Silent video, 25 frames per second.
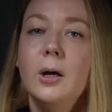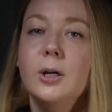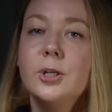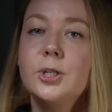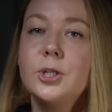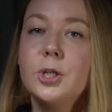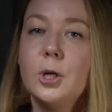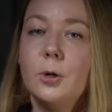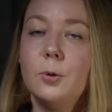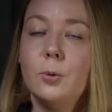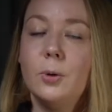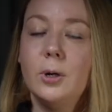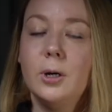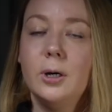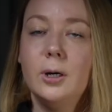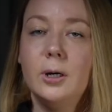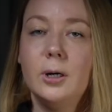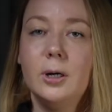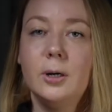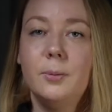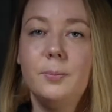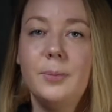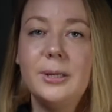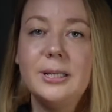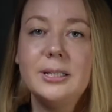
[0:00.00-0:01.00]
So
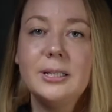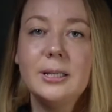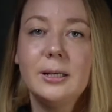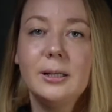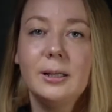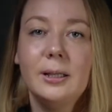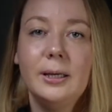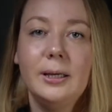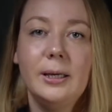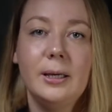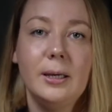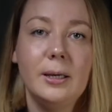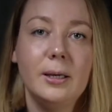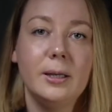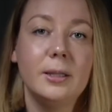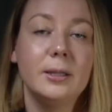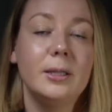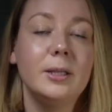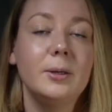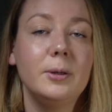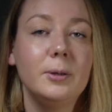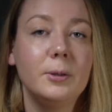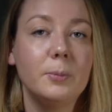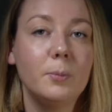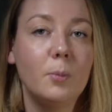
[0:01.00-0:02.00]
basically,
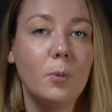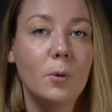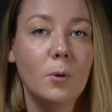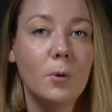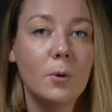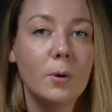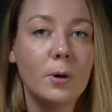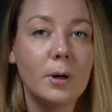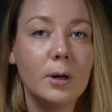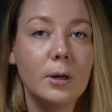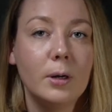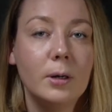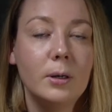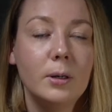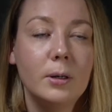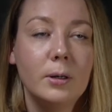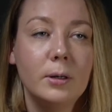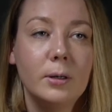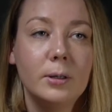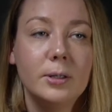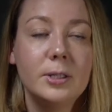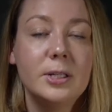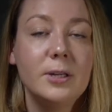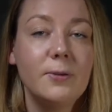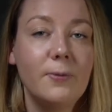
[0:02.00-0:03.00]
the more
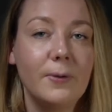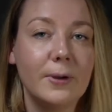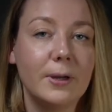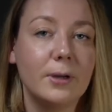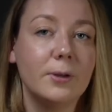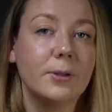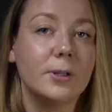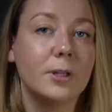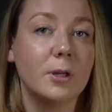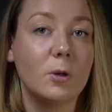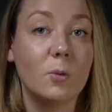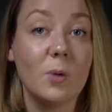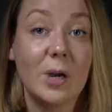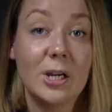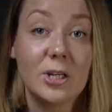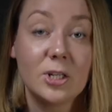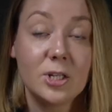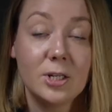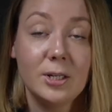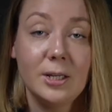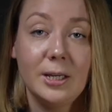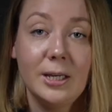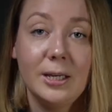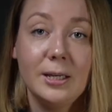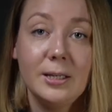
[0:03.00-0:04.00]
difficult the
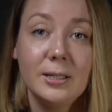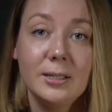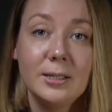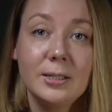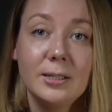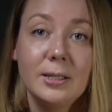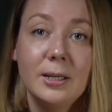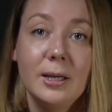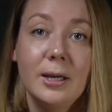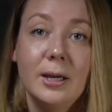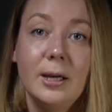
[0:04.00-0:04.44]
question is,